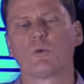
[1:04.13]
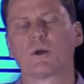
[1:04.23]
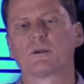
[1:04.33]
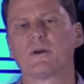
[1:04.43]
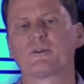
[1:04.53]
to
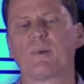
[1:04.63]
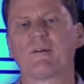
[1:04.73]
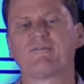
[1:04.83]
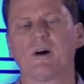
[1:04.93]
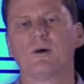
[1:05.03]
one another
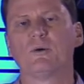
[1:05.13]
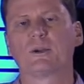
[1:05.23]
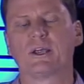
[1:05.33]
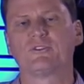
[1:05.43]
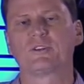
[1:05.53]
by
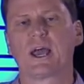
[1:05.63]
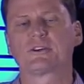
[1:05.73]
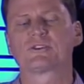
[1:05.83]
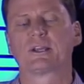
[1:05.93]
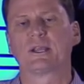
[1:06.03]
phone and
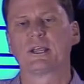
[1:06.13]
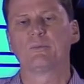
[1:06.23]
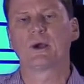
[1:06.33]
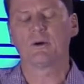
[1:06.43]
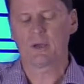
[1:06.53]
text and
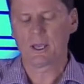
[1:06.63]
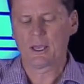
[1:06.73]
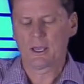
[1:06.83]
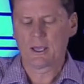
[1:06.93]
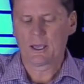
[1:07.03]
email,
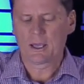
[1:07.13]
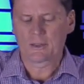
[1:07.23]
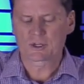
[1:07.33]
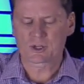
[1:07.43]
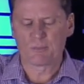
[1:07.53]

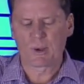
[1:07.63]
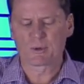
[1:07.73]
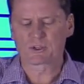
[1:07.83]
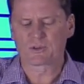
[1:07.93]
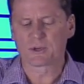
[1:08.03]
that some
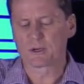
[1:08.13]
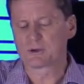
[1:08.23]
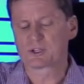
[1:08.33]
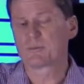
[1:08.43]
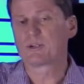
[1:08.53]
members of the
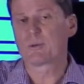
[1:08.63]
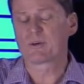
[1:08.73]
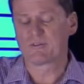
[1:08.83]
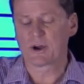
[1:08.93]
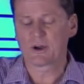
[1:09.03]
leadership team
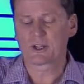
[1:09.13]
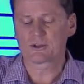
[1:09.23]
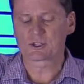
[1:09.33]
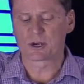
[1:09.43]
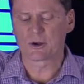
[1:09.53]
are very
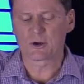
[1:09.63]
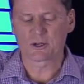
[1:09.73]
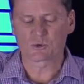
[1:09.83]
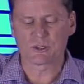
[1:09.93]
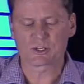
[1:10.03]
concerned
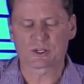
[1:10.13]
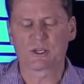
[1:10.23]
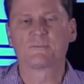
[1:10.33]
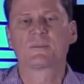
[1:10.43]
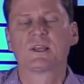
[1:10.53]
as we
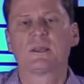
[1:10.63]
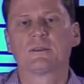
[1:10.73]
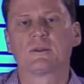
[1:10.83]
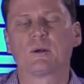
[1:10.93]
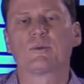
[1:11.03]
see
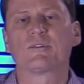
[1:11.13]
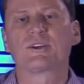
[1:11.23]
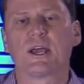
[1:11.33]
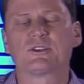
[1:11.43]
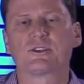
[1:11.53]
the number of
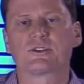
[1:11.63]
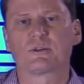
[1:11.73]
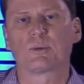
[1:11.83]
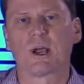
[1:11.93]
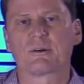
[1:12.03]
cases
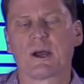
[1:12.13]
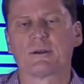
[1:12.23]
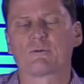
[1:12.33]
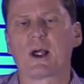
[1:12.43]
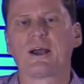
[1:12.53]
in Brown
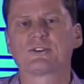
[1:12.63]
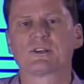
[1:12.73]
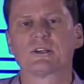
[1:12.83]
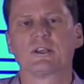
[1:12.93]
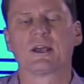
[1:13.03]
County
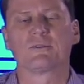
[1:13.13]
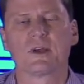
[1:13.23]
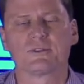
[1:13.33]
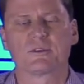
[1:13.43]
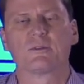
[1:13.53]
rising and
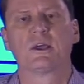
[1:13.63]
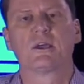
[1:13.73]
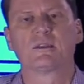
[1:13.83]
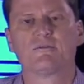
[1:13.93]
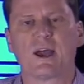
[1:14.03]
that the,
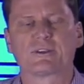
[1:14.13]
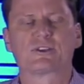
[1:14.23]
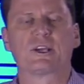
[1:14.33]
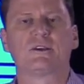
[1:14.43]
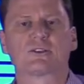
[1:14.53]
the
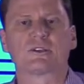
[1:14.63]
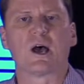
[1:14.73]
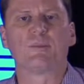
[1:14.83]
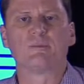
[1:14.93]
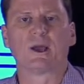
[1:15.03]
vaccine has
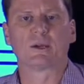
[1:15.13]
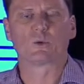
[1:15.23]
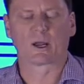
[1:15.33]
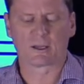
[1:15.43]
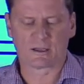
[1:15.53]
not been made
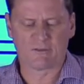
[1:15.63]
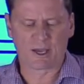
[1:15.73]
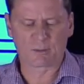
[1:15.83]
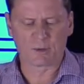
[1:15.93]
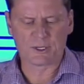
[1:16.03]
readily
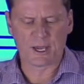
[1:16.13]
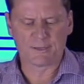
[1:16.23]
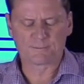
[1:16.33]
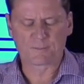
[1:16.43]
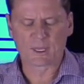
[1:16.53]
available
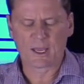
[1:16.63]
yet